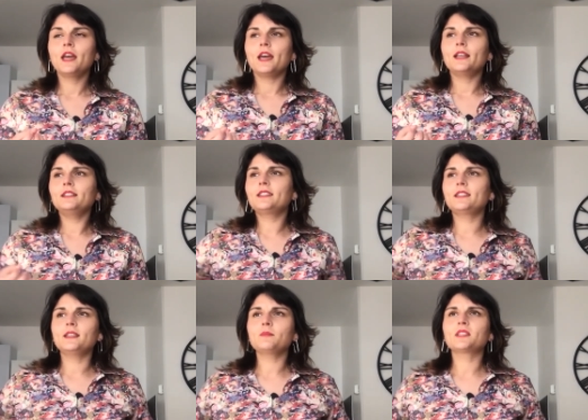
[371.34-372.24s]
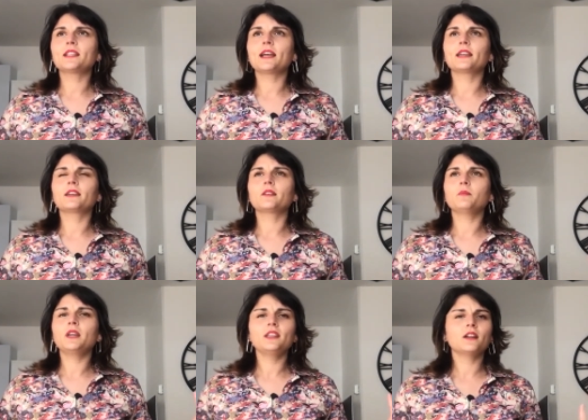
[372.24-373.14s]
and it seems like
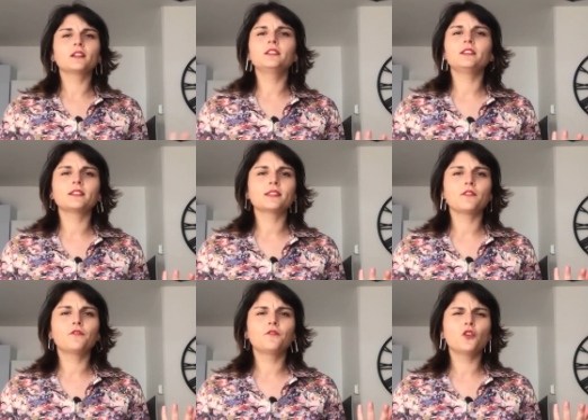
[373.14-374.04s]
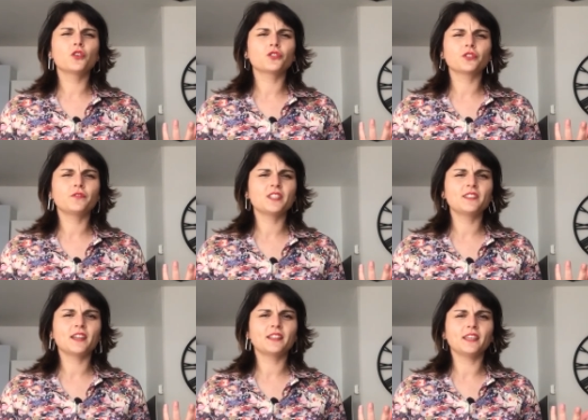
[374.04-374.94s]
many architects have forgotten this
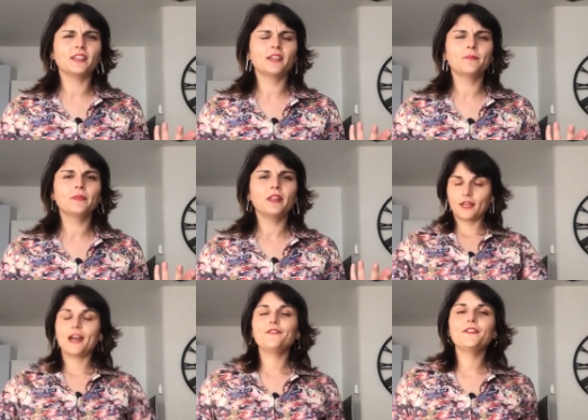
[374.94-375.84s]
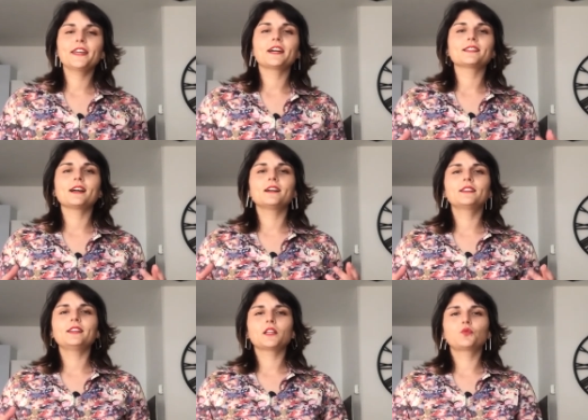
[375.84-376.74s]
technique. I think as
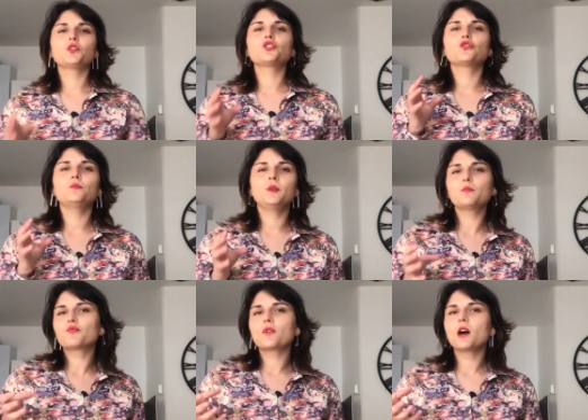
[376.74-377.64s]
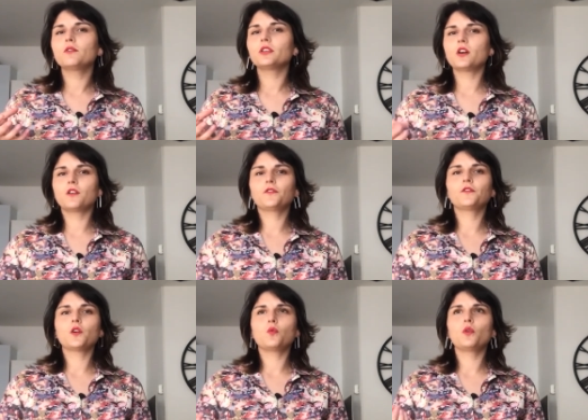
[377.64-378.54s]
architects, we should be proud
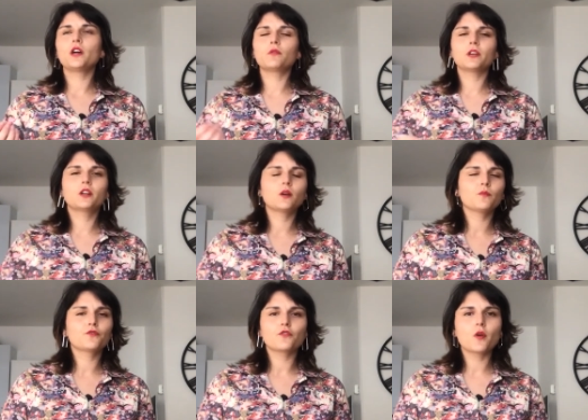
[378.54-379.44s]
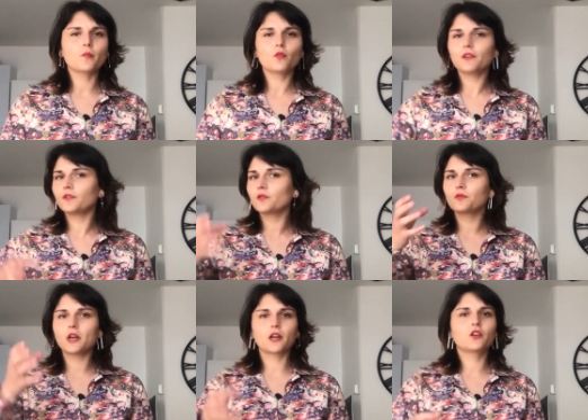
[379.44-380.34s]
of where we come from, whether
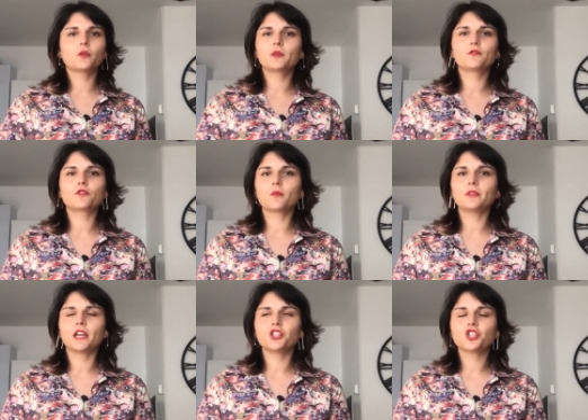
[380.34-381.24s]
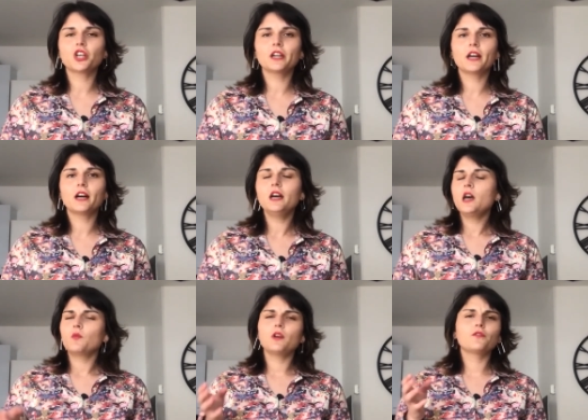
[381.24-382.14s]
we are coming from Nigeria,
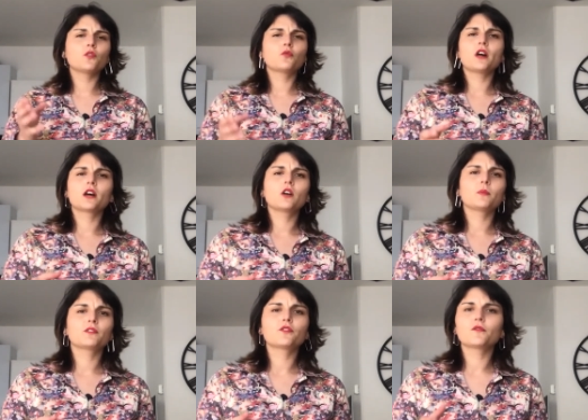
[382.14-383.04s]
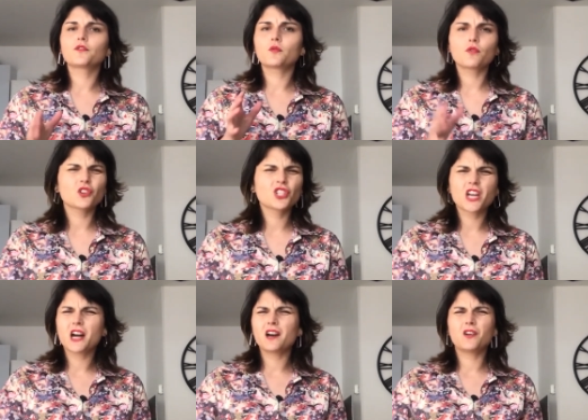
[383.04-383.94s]
whether we are coming from, from
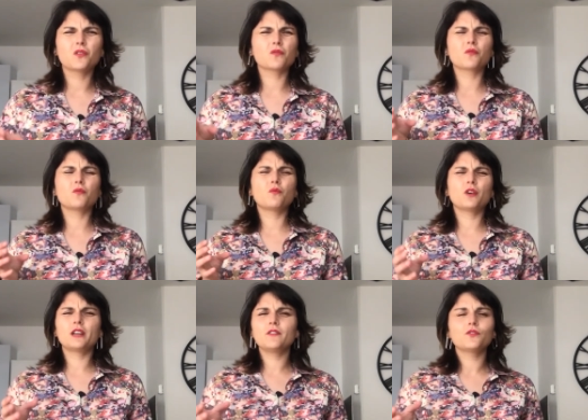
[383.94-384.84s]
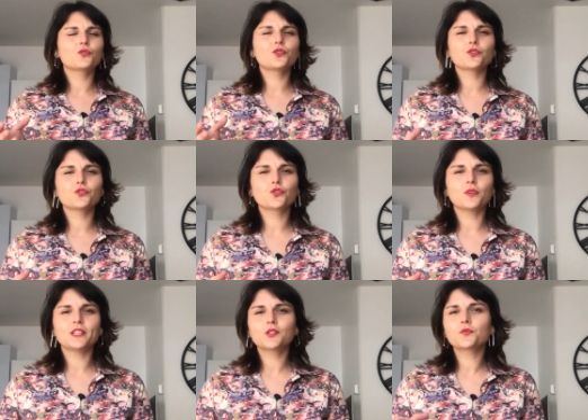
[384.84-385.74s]
Russia, or whatever
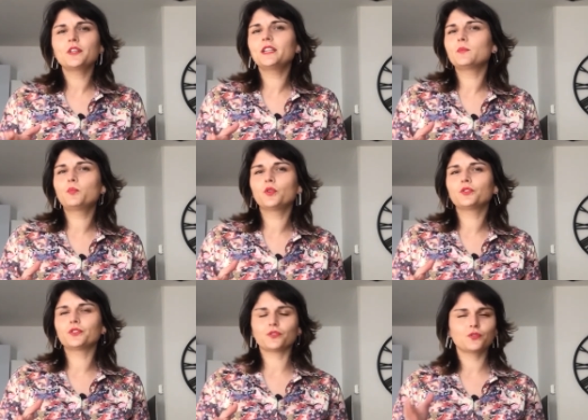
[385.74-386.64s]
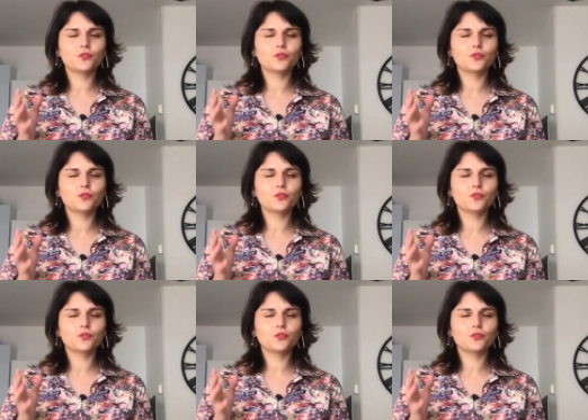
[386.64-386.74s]
country. It's really important,